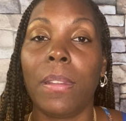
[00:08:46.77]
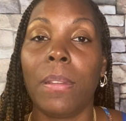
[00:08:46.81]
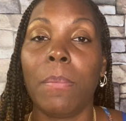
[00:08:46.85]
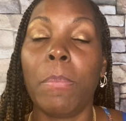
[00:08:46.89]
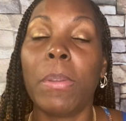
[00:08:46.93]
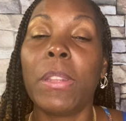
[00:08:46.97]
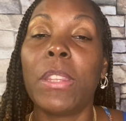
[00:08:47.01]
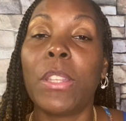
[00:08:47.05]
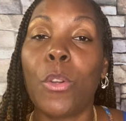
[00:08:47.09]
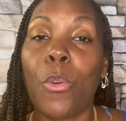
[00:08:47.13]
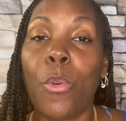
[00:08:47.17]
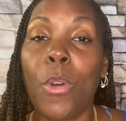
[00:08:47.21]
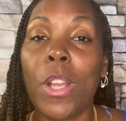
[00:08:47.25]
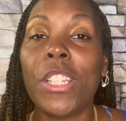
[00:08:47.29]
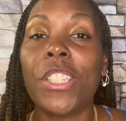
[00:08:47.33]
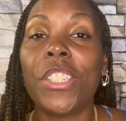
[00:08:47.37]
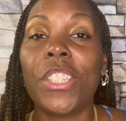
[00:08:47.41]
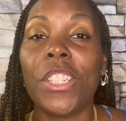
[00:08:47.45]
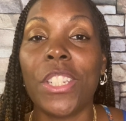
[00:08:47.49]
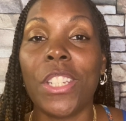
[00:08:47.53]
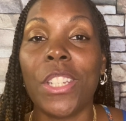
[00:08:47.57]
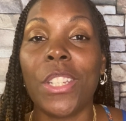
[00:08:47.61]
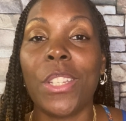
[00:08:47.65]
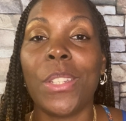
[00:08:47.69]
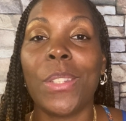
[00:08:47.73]
But the
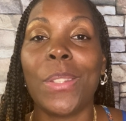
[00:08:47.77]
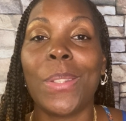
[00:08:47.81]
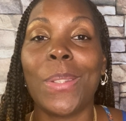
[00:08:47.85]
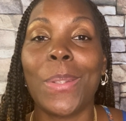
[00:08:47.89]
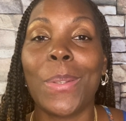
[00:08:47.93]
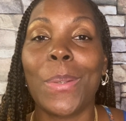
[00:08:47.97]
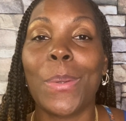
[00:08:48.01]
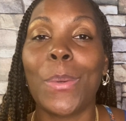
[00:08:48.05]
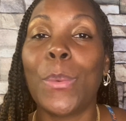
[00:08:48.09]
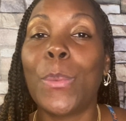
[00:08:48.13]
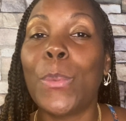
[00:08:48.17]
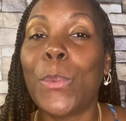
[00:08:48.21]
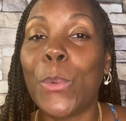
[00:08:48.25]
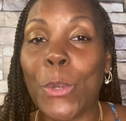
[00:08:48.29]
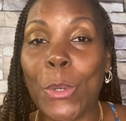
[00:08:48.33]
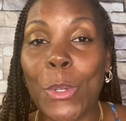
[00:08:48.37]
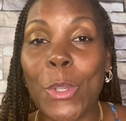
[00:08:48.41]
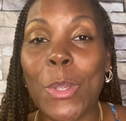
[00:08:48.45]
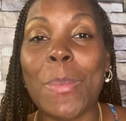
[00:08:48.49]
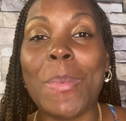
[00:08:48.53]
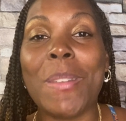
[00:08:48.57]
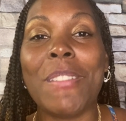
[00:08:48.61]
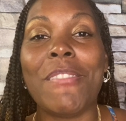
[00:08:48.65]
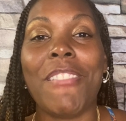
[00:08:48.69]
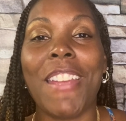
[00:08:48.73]
question is, will
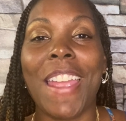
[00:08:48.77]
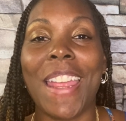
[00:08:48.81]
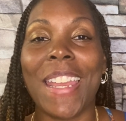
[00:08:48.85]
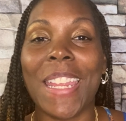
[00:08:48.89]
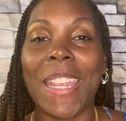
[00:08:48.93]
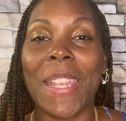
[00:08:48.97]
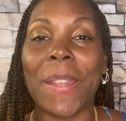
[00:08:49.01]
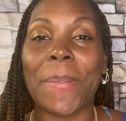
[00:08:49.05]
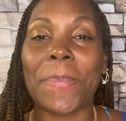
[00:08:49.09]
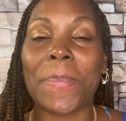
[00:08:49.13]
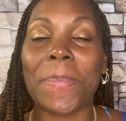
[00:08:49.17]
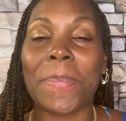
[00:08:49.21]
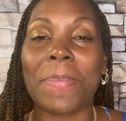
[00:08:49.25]
you be ready?